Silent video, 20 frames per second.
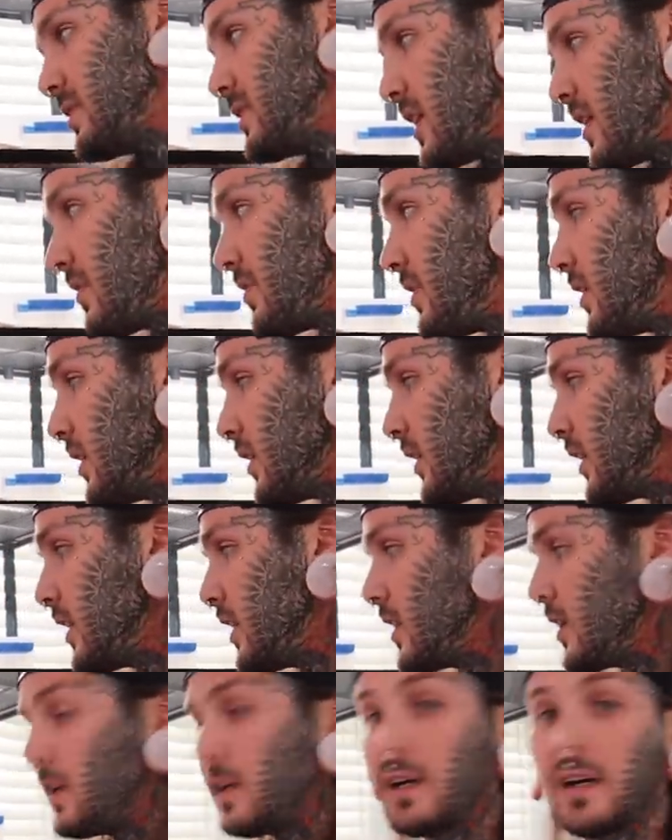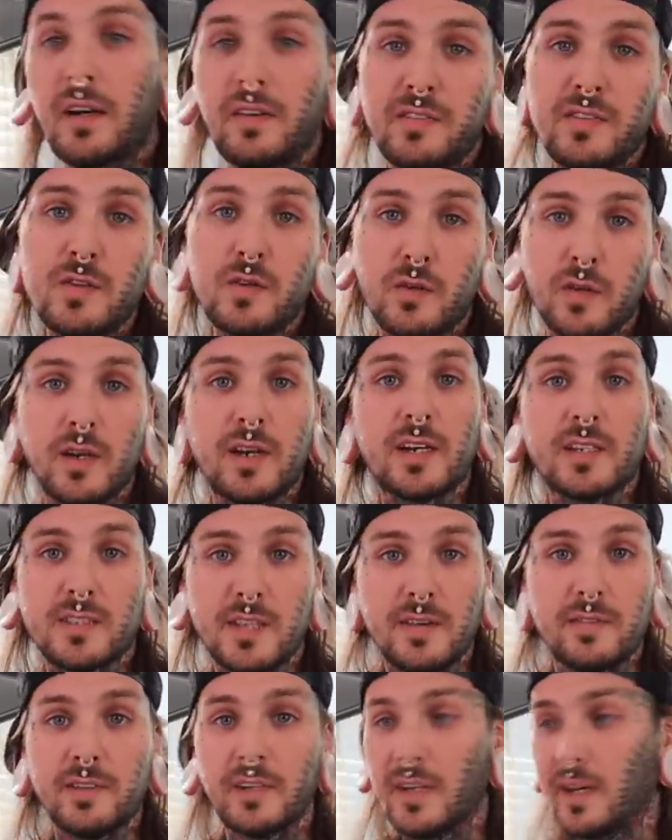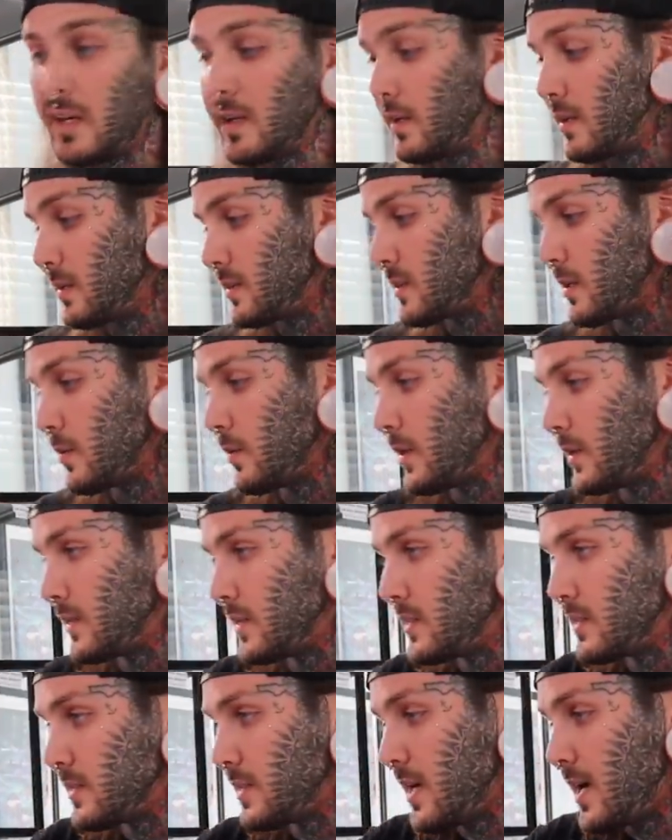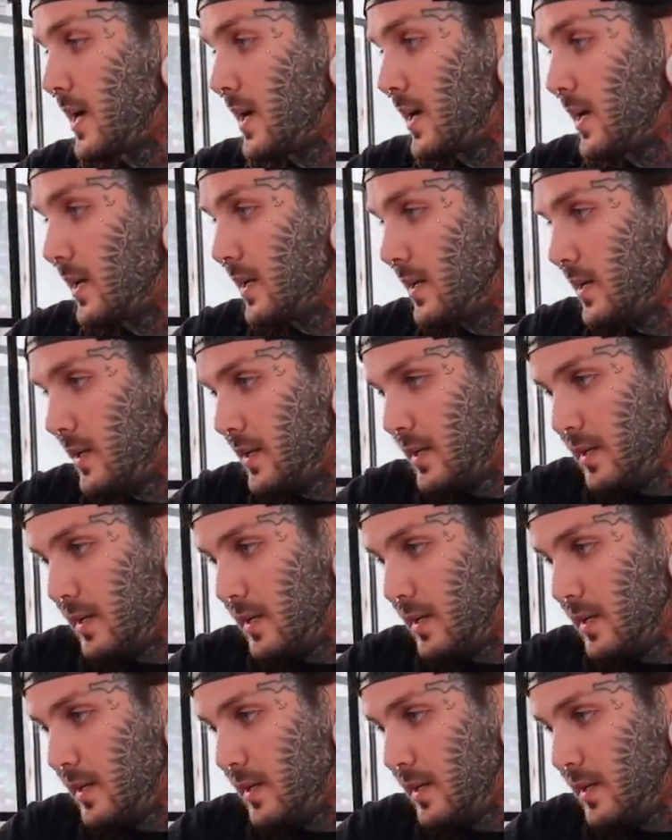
Definitely a few crickets every day. So I want this guy